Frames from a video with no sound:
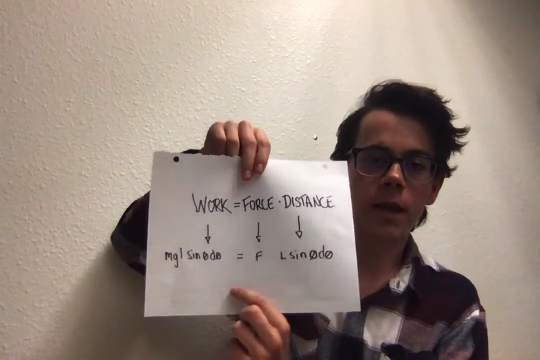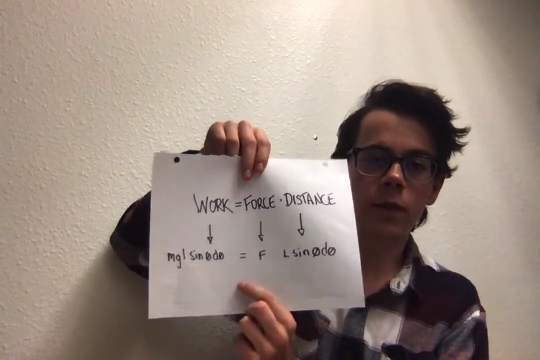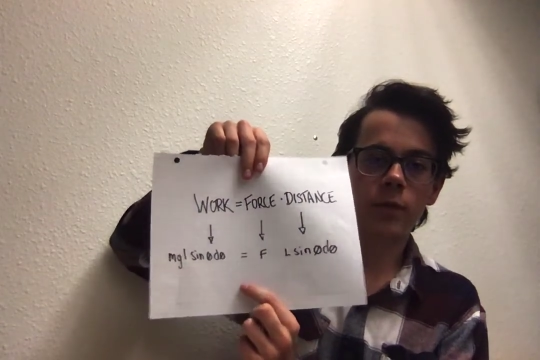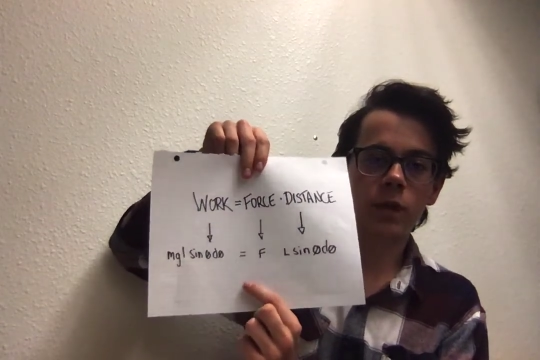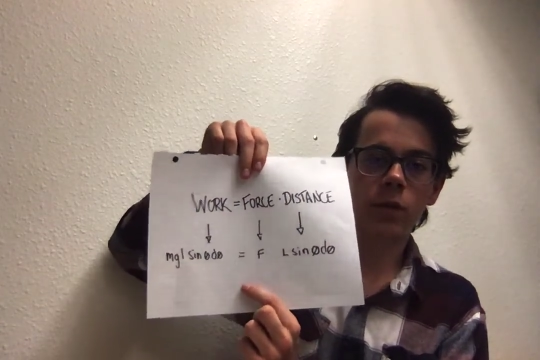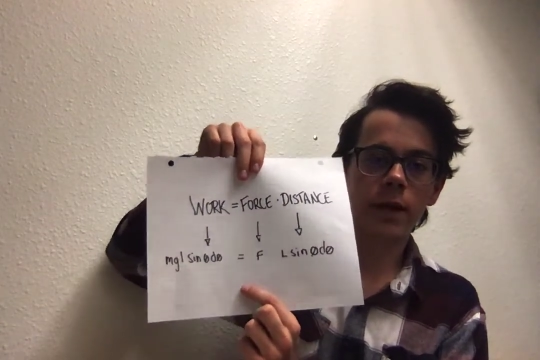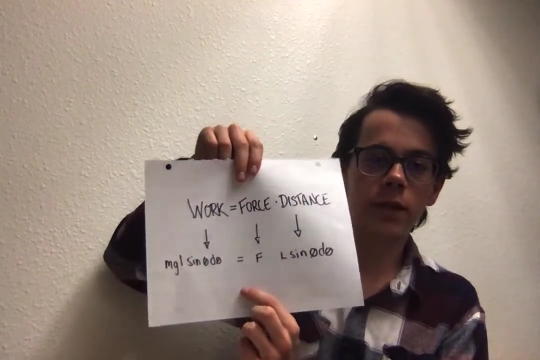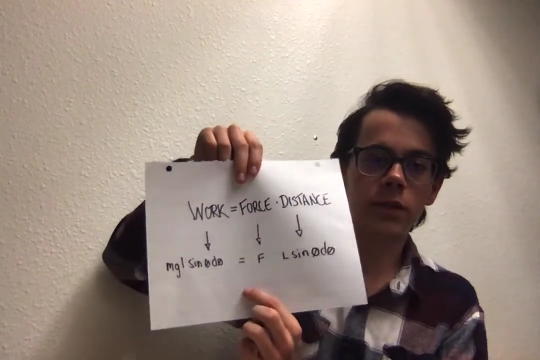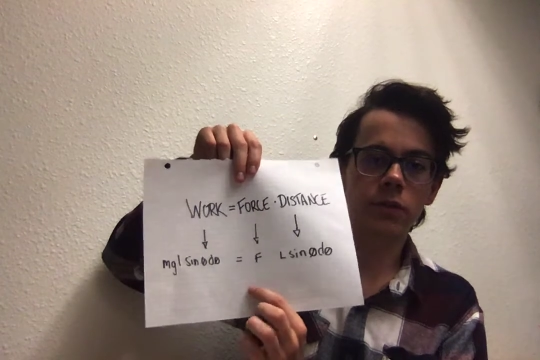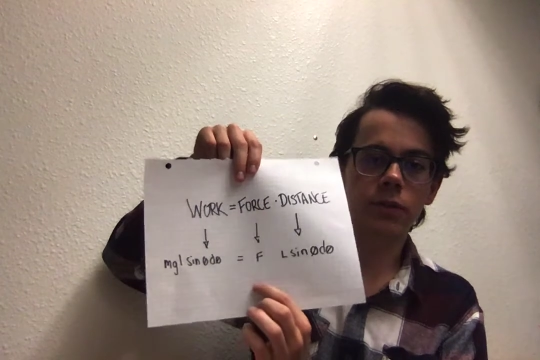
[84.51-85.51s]
and we equate
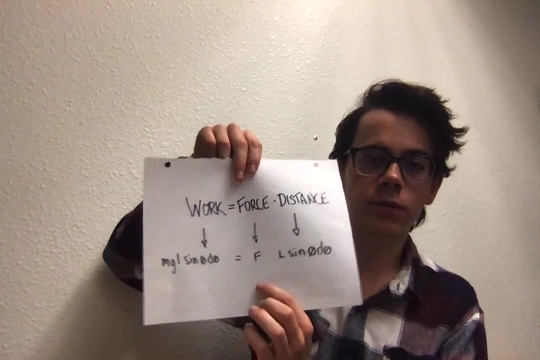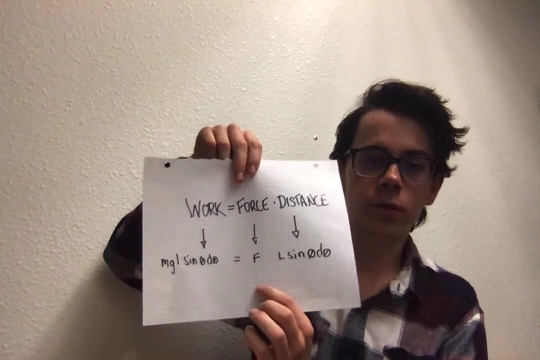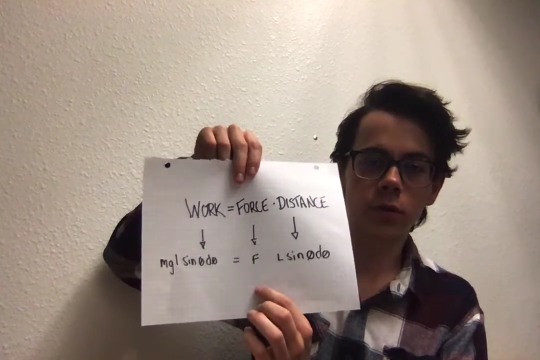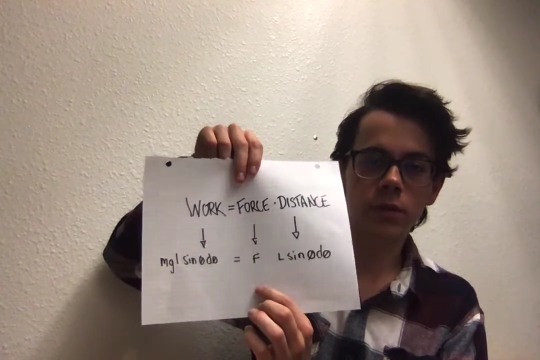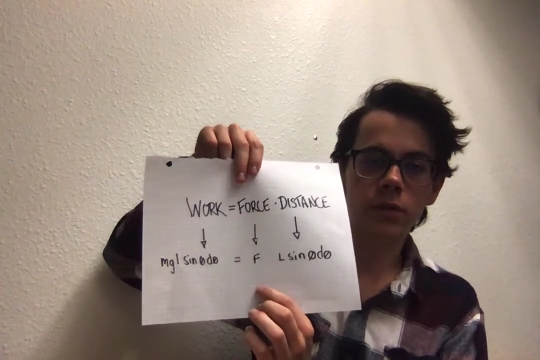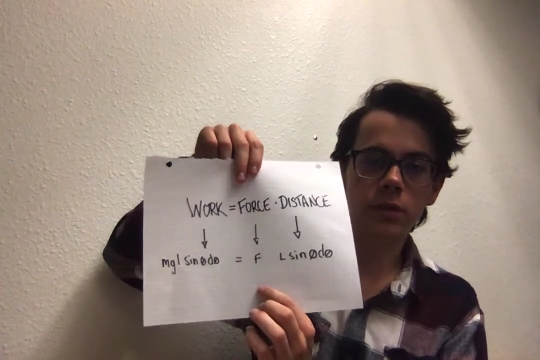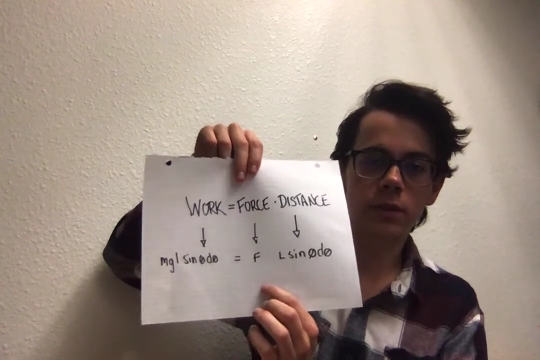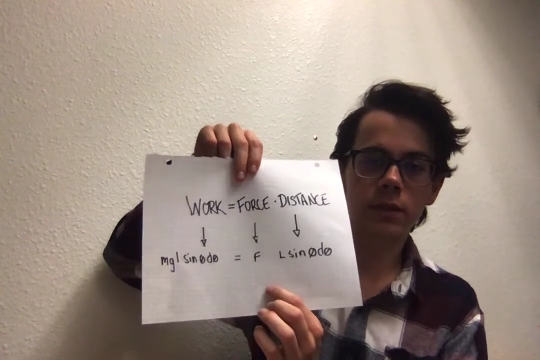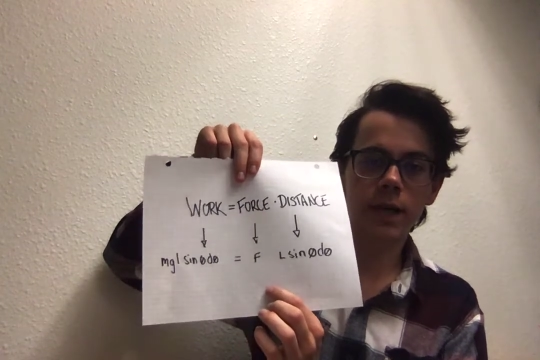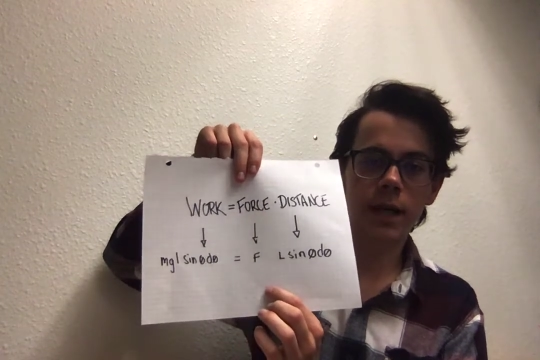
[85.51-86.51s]
it to force
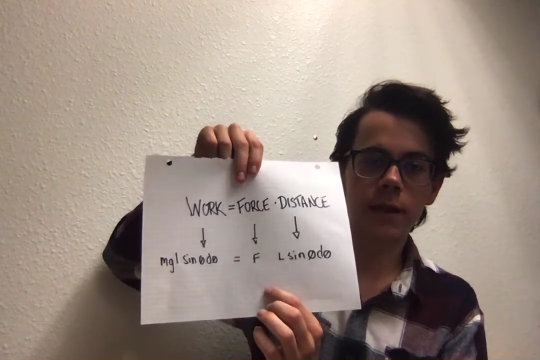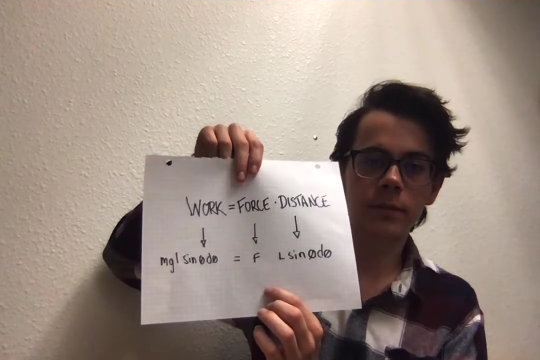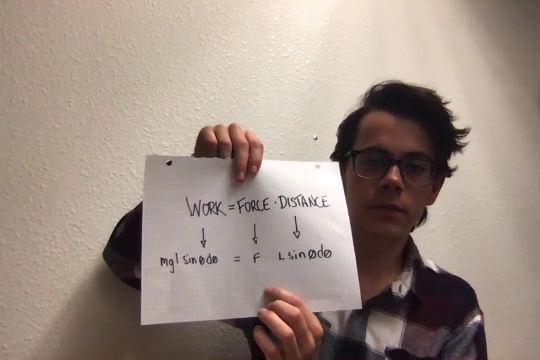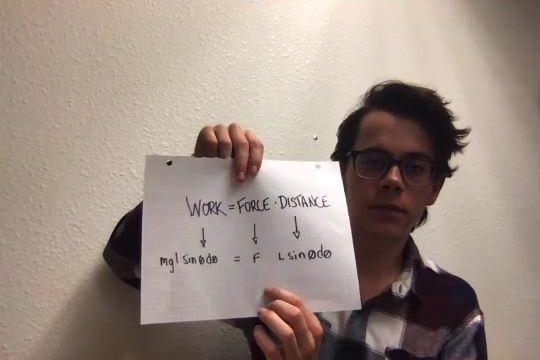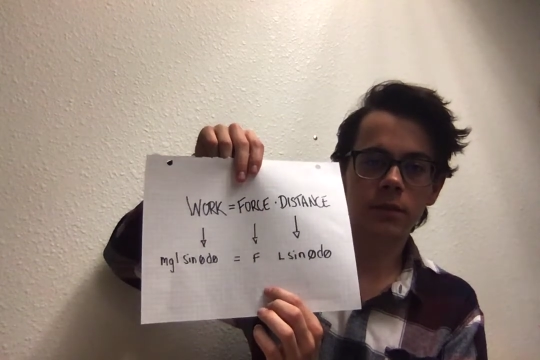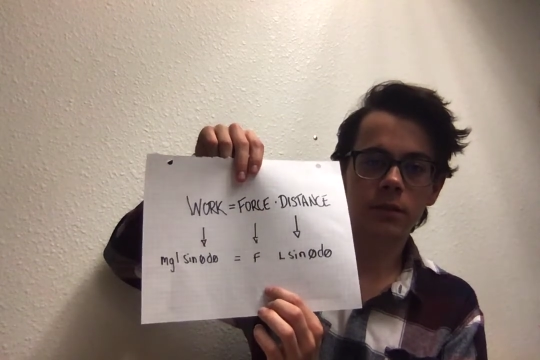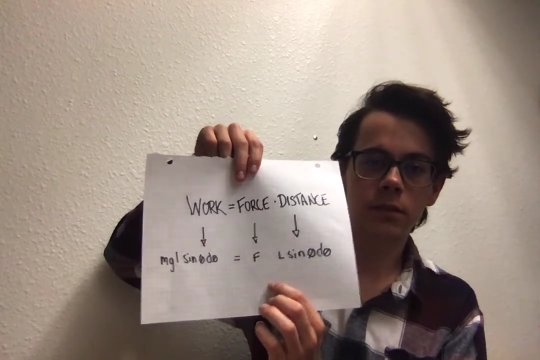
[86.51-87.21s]
times